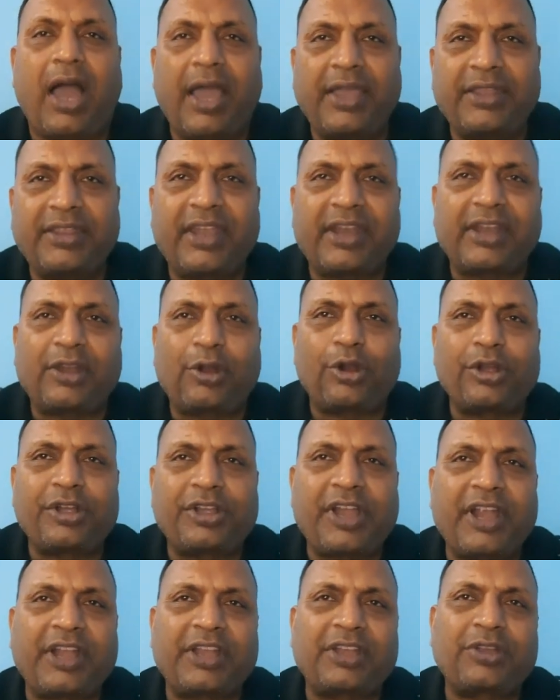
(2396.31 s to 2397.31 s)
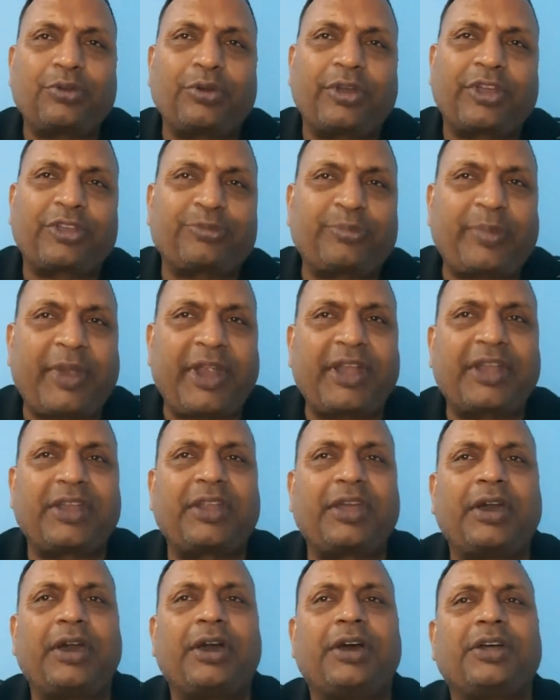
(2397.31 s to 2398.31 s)
either contract to
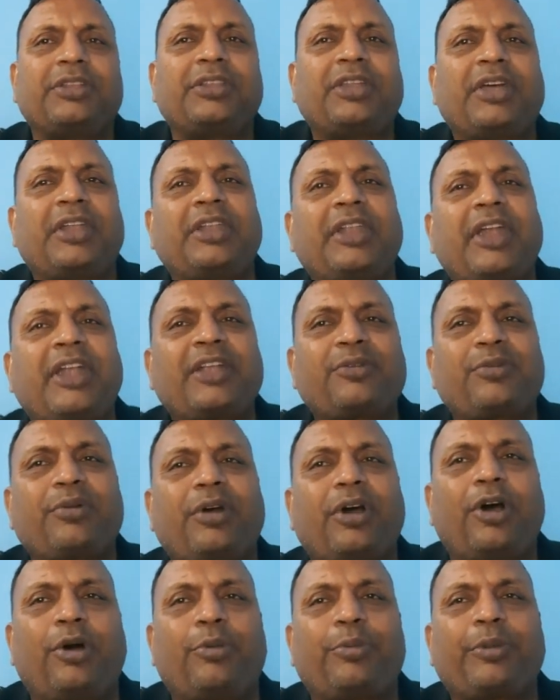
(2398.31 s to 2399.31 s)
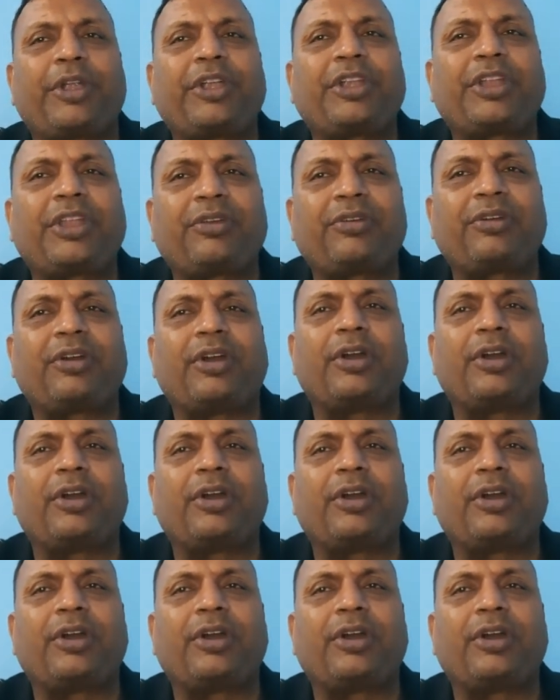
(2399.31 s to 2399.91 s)
expand the net operating